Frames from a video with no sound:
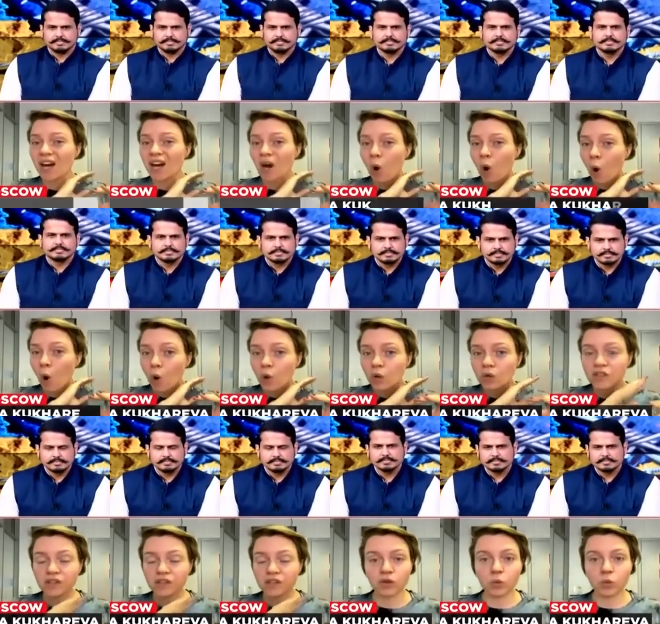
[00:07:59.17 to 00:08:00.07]
Speaker 1: a whole
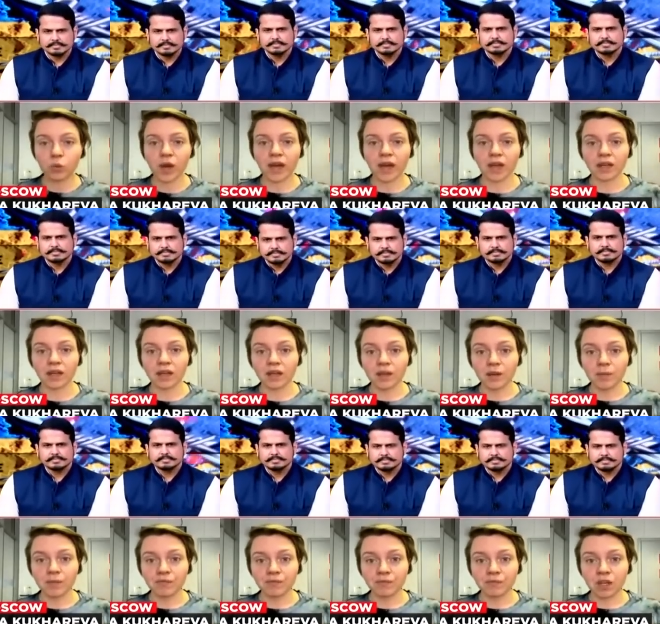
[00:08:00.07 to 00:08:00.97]
different way,
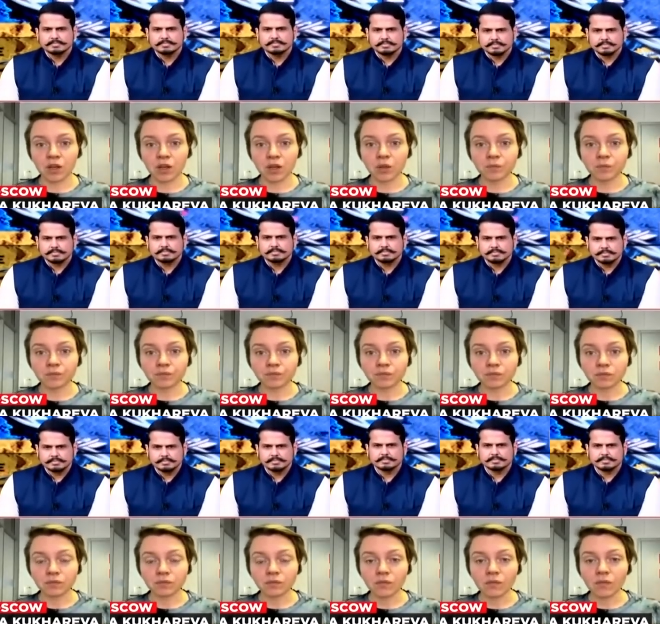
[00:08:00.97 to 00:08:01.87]
you know.
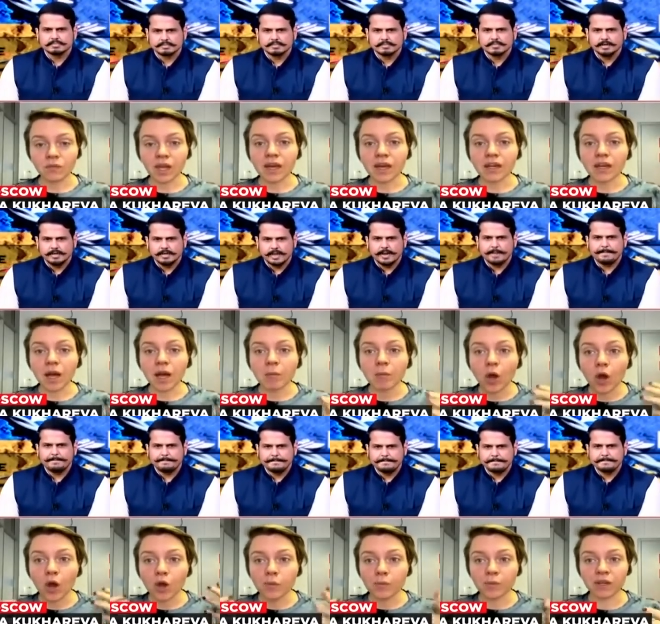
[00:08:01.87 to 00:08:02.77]
And I'm yeah.
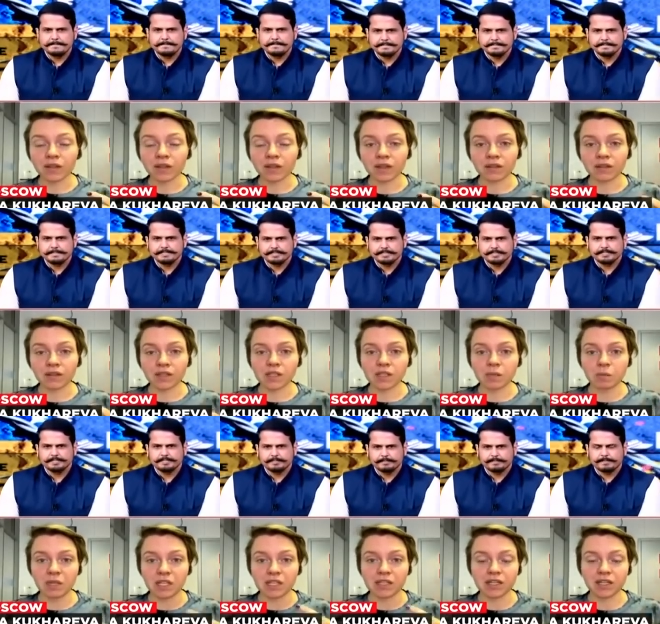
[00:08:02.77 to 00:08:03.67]
hoping that this
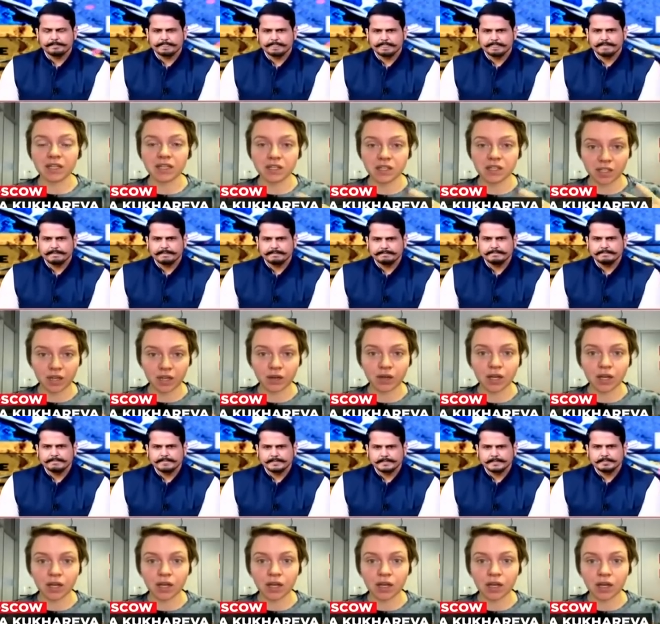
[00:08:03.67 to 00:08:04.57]
media hysteria